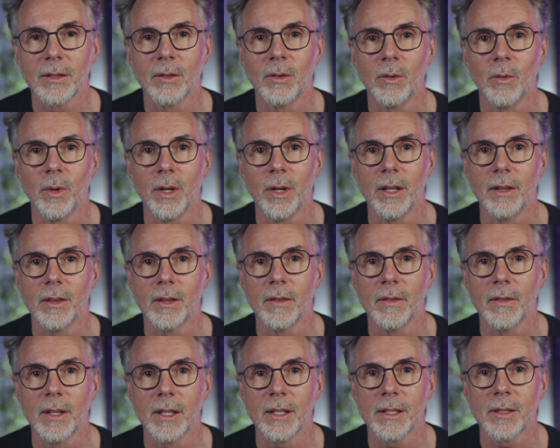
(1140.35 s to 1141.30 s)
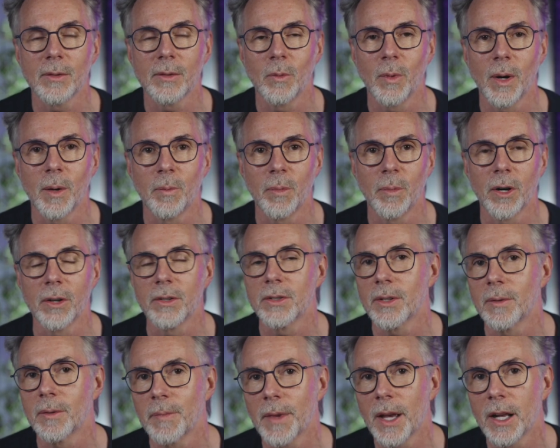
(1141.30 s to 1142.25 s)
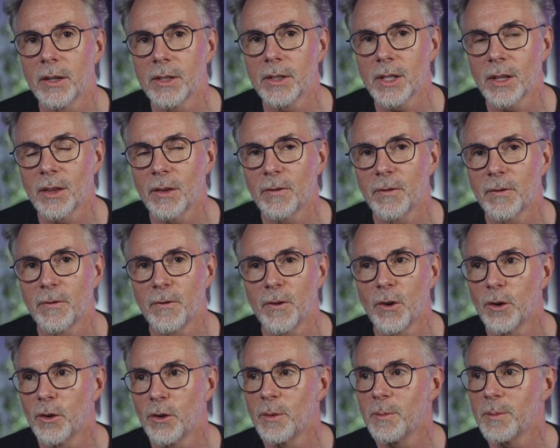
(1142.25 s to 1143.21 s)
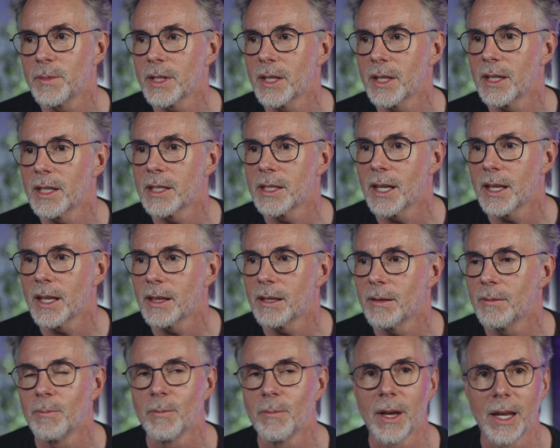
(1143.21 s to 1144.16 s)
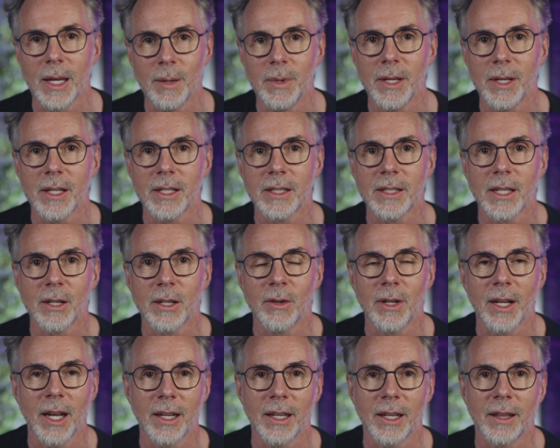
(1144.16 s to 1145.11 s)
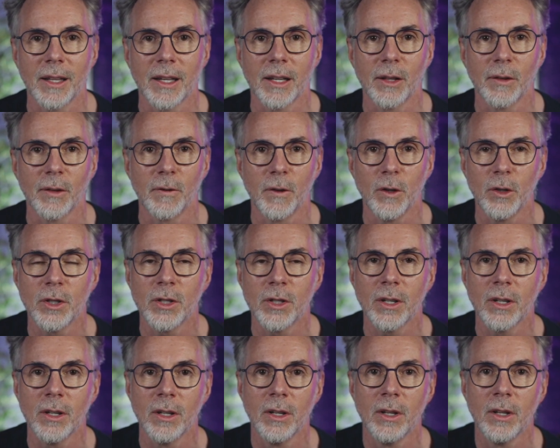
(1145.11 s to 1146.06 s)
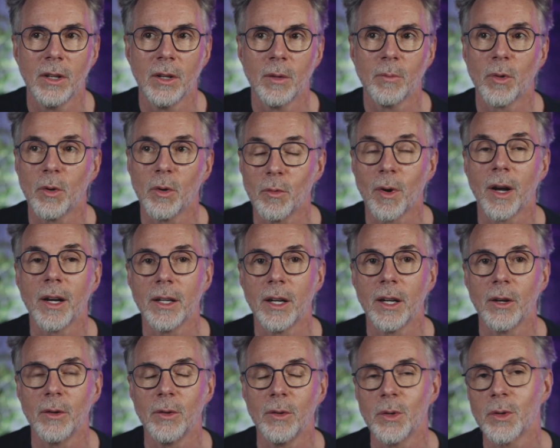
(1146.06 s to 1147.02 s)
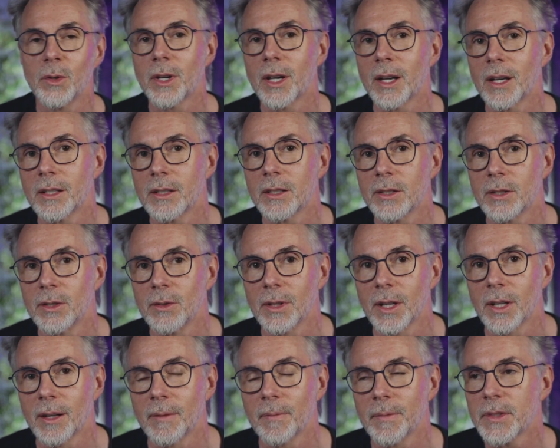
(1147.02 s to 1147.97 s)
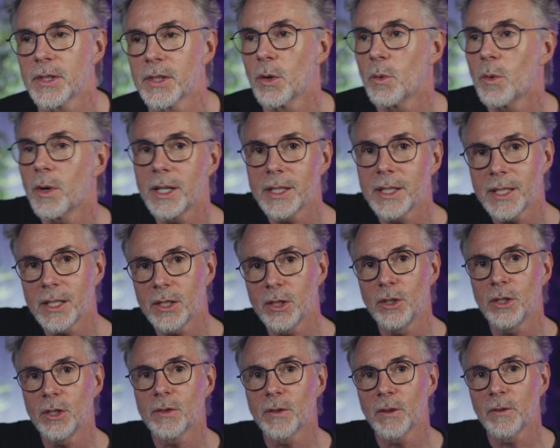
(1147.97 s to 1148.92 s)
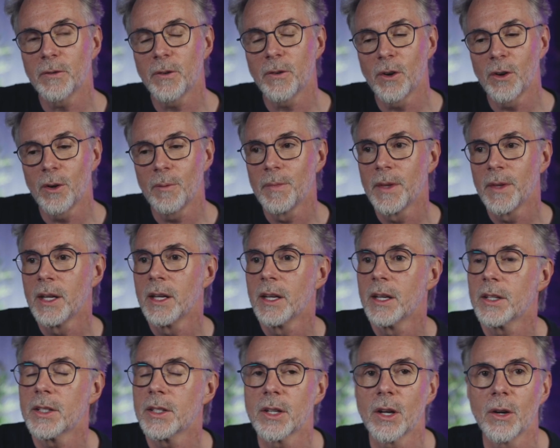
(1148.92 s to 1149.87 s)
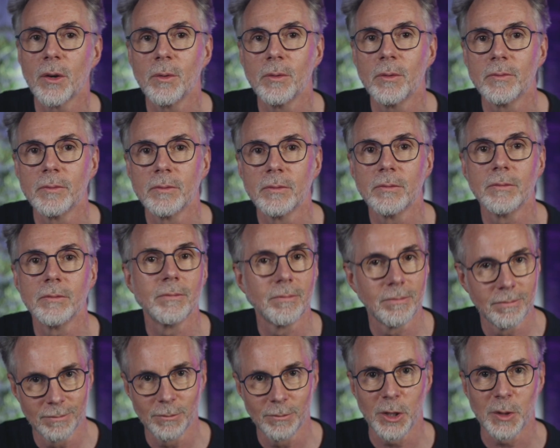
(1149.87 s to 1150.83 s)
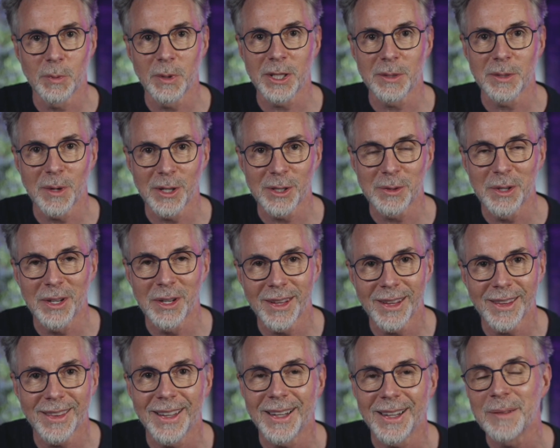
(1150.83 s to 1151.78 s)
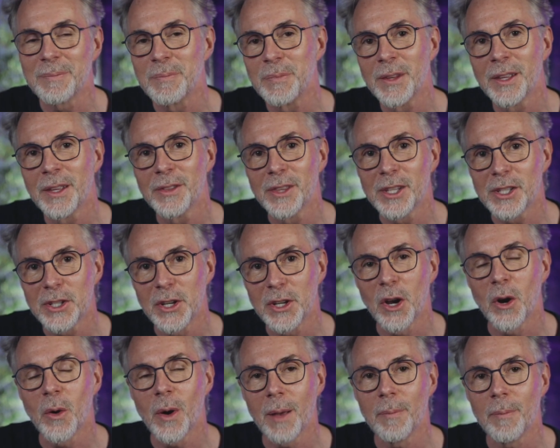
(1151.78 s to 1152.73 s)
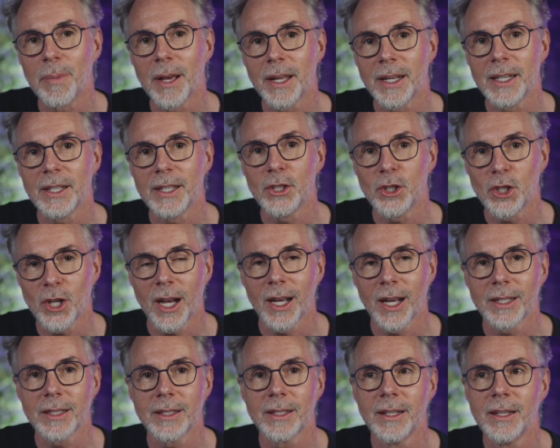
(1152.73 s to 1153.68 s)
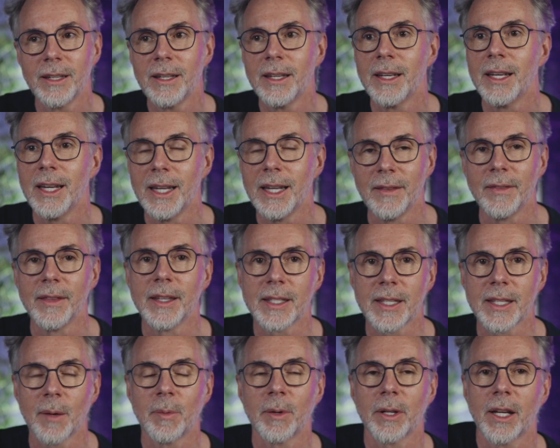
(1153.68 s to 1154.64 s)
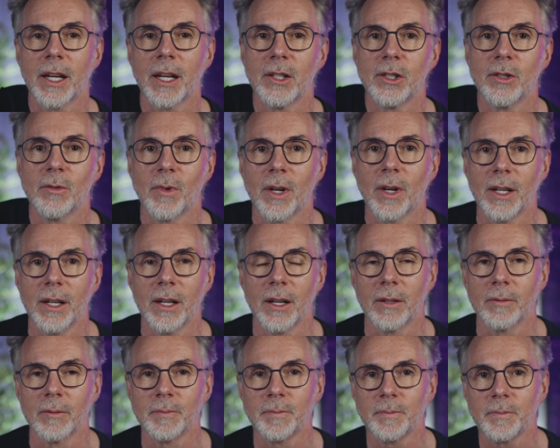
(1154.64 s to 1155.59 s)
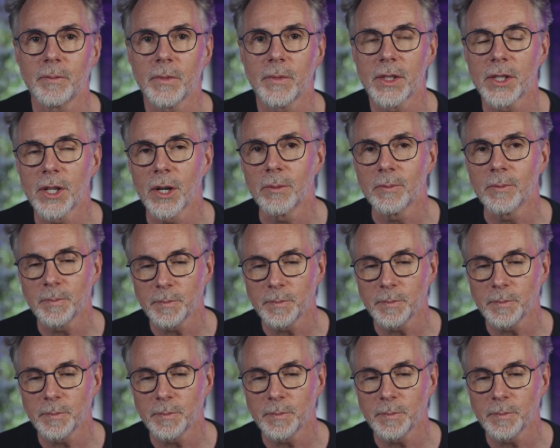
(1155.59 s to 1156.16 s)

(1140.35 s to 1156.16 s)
with this web browser. I looked on the forums and they said they may be considering adding that in the future, but right now you can't do that. So what is this useful for? So, which brings me on to another thing. There's no embedded chat in this application right now. So